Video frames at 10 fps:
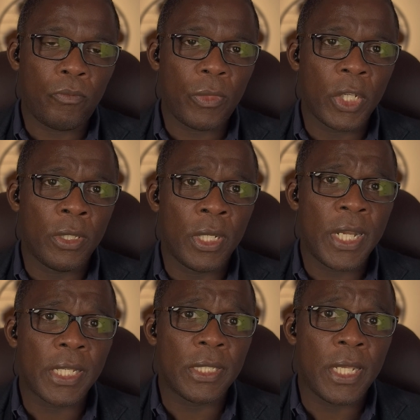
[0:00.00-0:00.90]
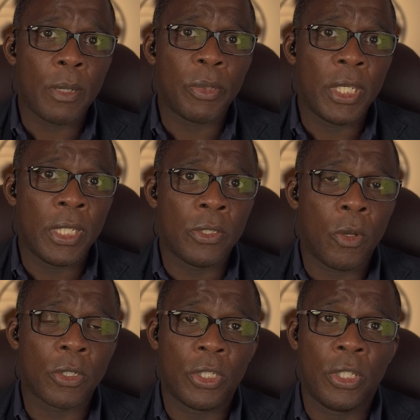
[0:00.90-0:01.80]
The next step is
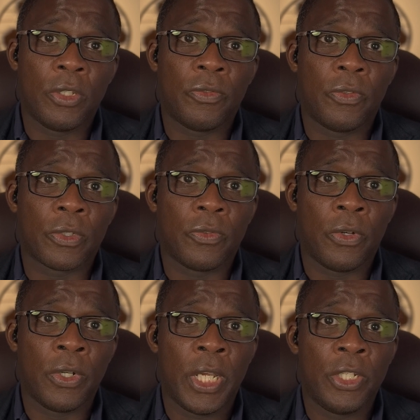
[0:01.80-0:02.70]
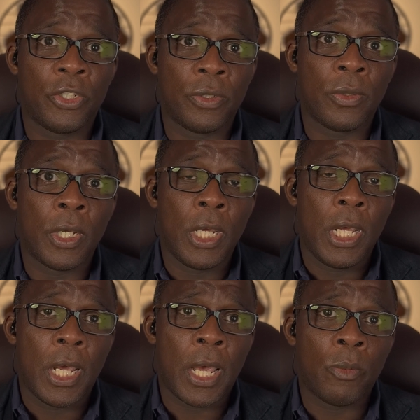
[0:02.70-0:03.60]
oxidative phosphorylation,
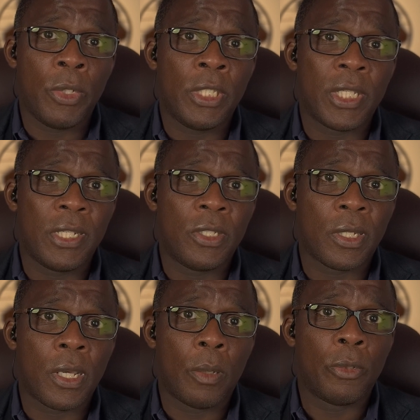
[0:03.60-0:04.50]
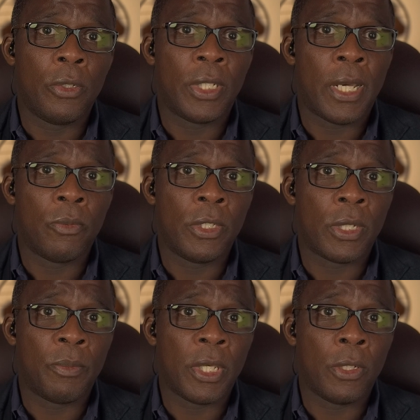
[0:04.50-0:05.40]
and we tend to couple that with
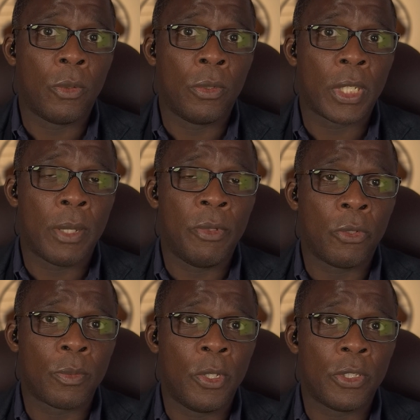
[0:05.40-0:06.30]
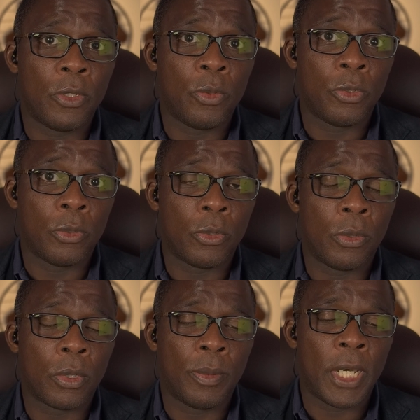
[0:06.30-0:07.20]
something called chemiosmosis, which we'll talk
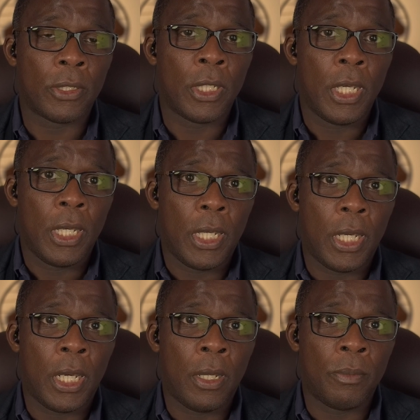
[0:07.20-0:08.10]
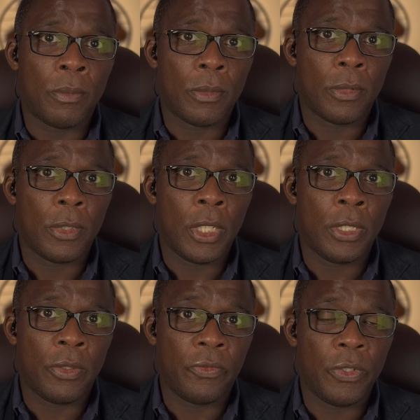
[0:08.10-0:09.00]
about in
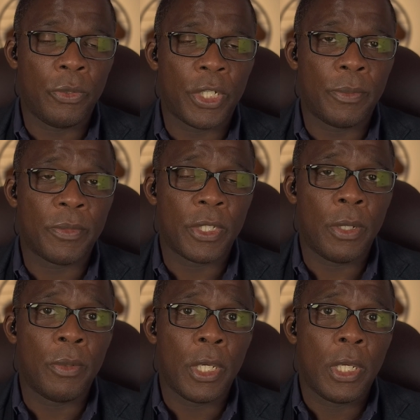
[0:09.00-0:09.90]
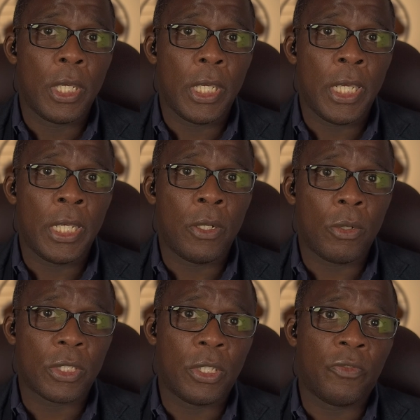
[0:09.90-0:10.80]
the future. So in
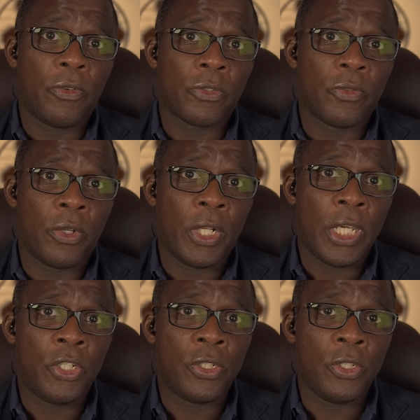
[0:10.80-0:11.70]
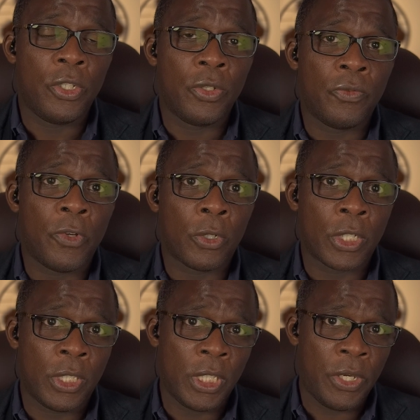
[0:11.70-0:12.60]
oxidative phosphorylation, you've got a
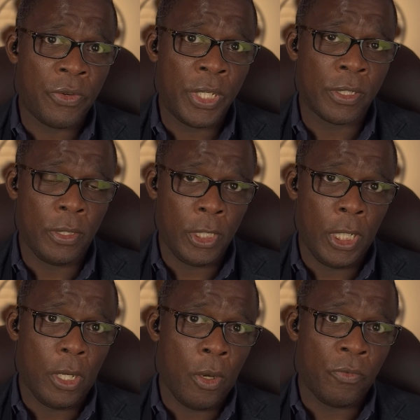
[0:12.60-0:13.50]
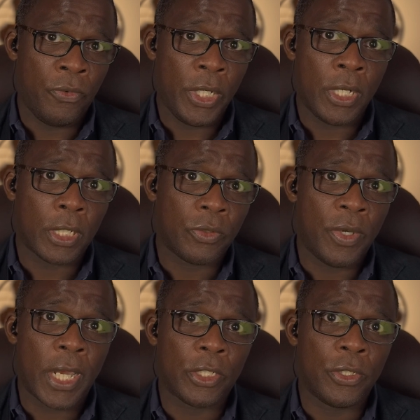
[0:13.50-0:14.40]
series of redox
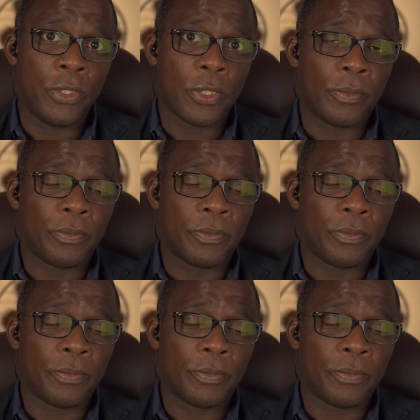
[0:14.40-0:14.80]
reactions,